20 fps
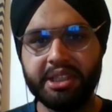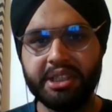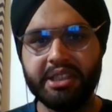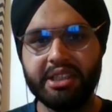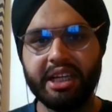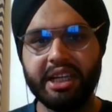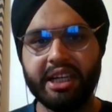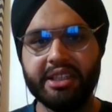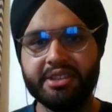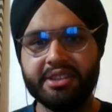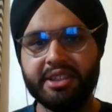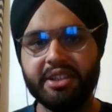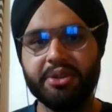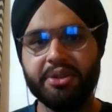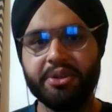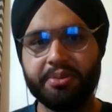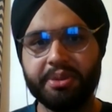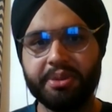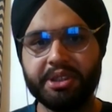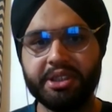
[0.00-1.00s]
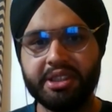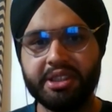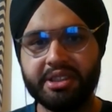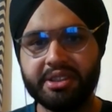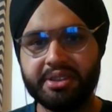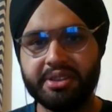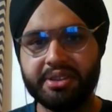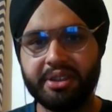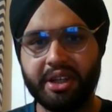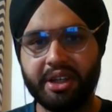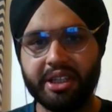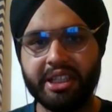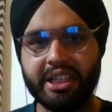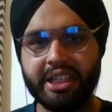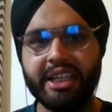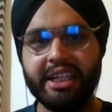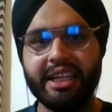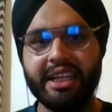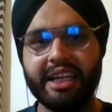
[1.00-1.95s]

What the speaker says: but I still open the Discord